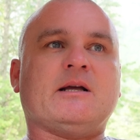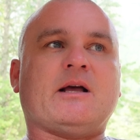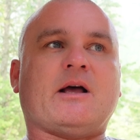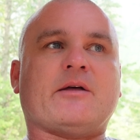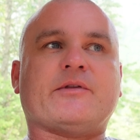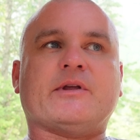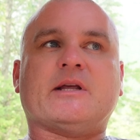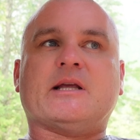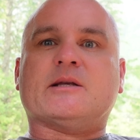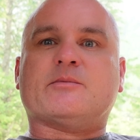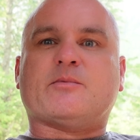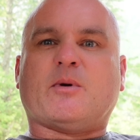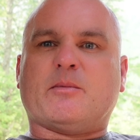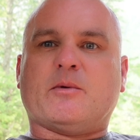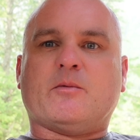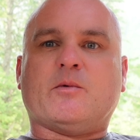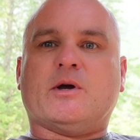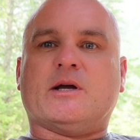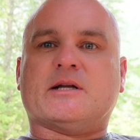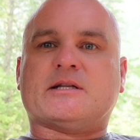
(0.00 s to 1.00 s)
I think it's
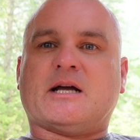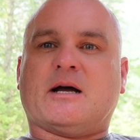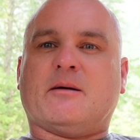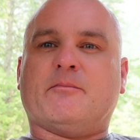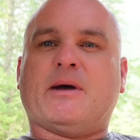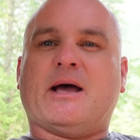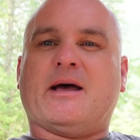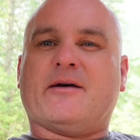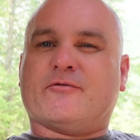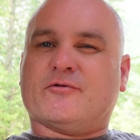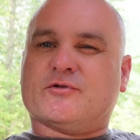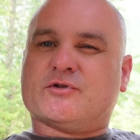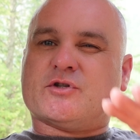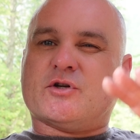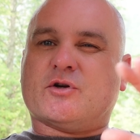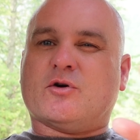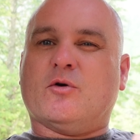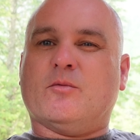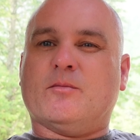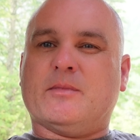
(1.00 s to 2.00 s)
probably worked out better for us
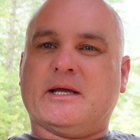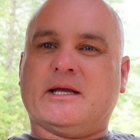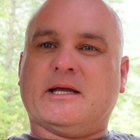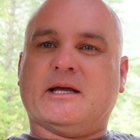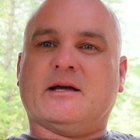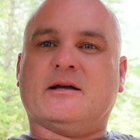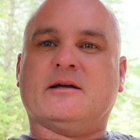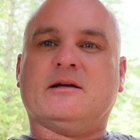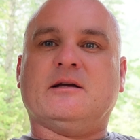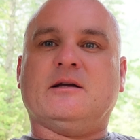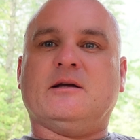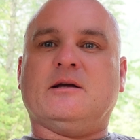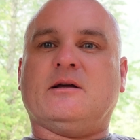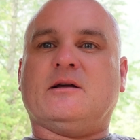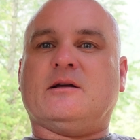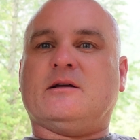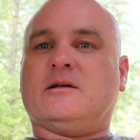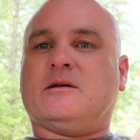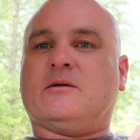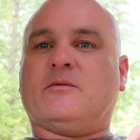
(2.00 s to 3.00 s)
to come here.
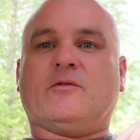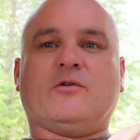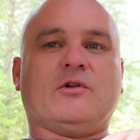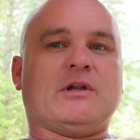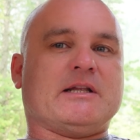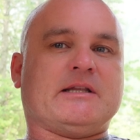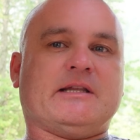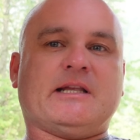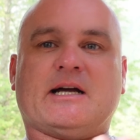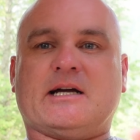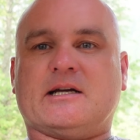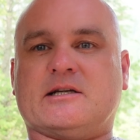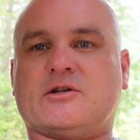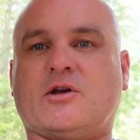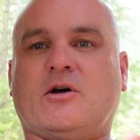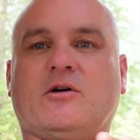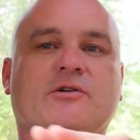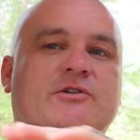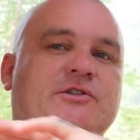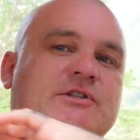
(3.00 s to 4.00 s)
We've all had nice
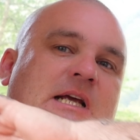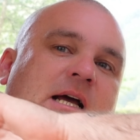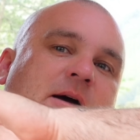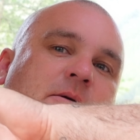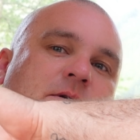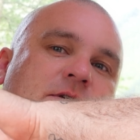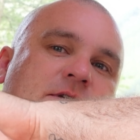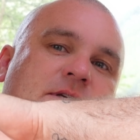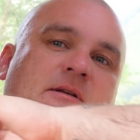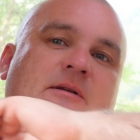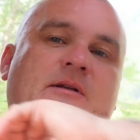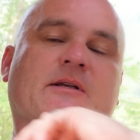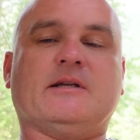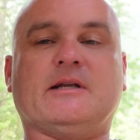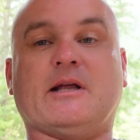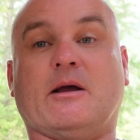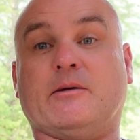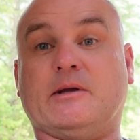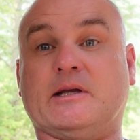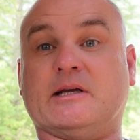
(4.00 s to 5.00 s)
hot showers, and
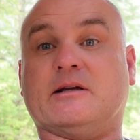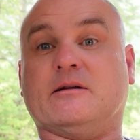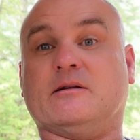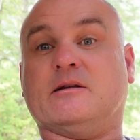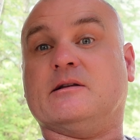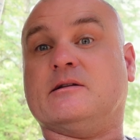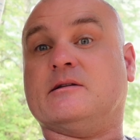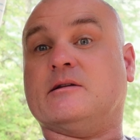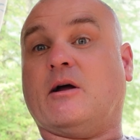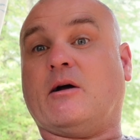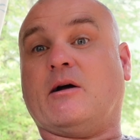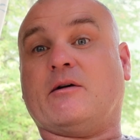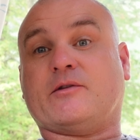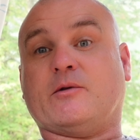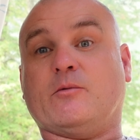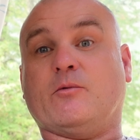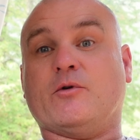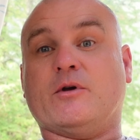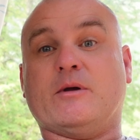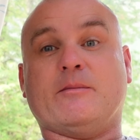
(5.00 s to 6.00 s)
you know, you can don't have
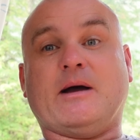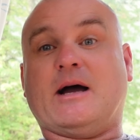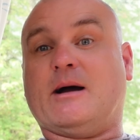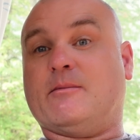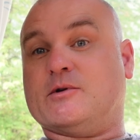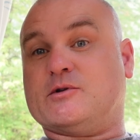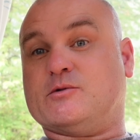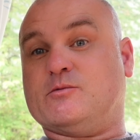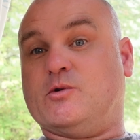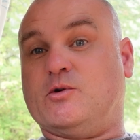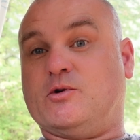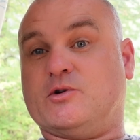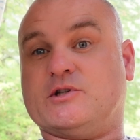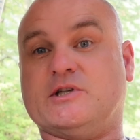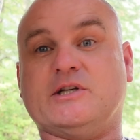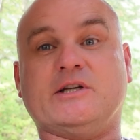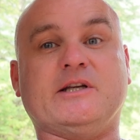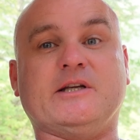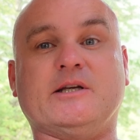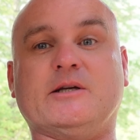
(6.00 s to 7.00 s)
to worry about how much
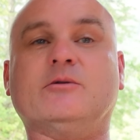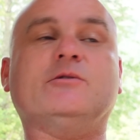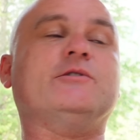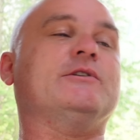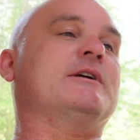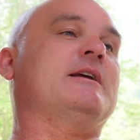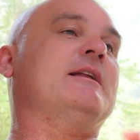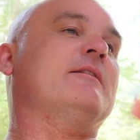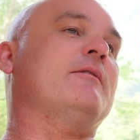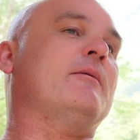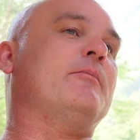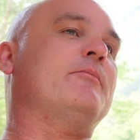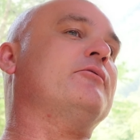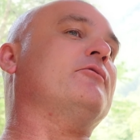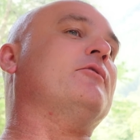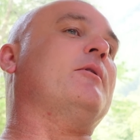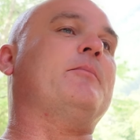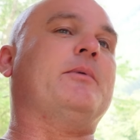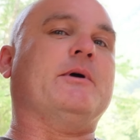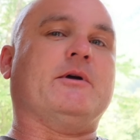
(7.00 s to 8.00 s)
water you use. You can have a
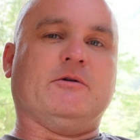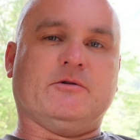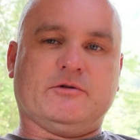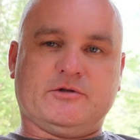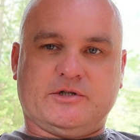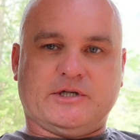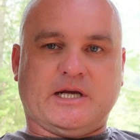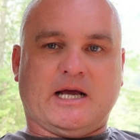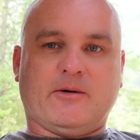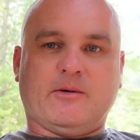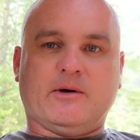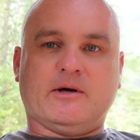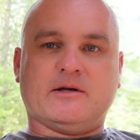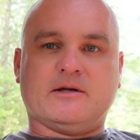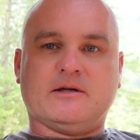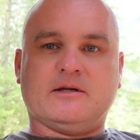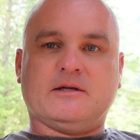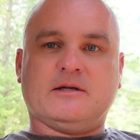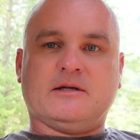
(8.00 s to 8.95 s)
proper good shower.